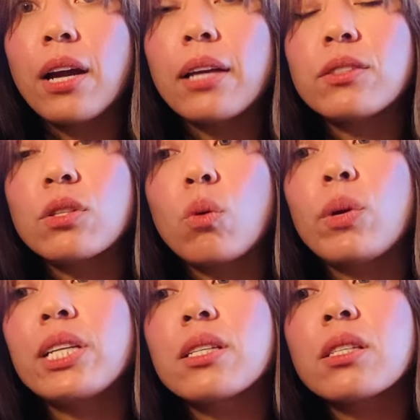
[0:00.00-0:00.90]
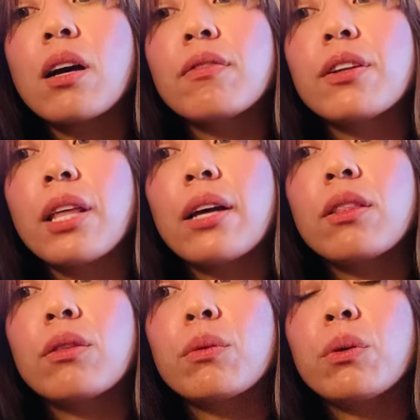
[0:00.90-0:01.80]
And so we discover
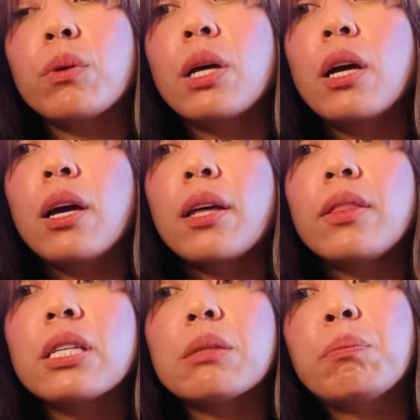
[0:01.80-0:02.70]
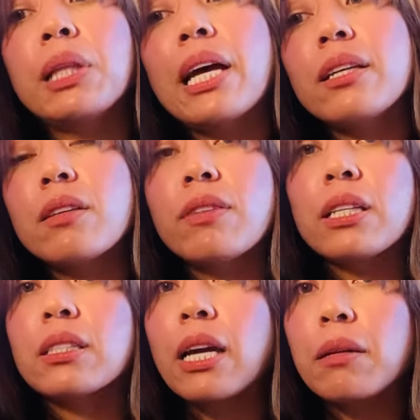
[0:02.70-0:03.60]
that through this blend of
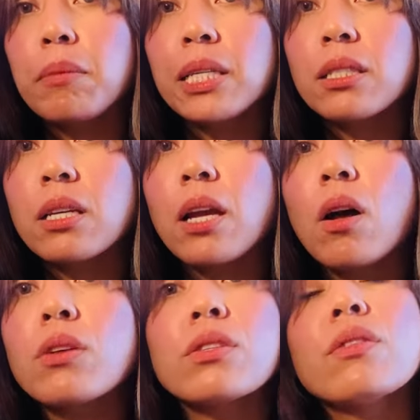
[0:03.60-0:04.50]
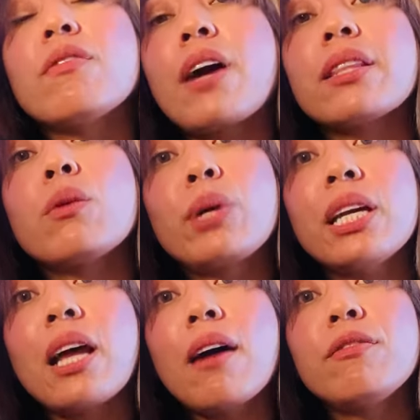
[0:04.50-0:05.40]
excitement and also the fact that we
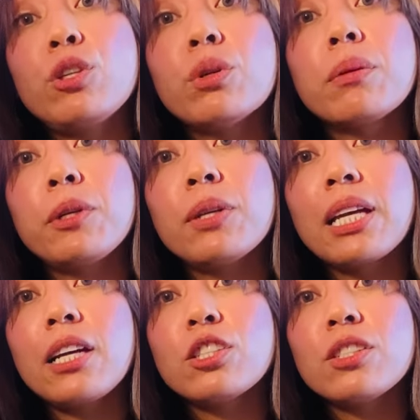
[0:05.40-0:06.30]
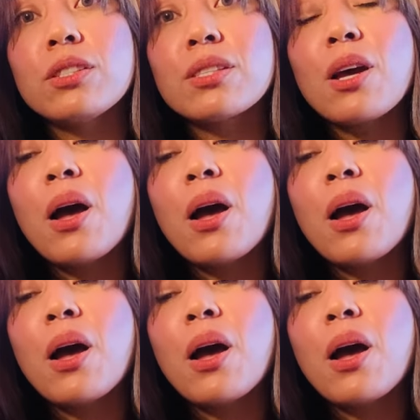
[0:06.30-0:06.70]
could have new communications.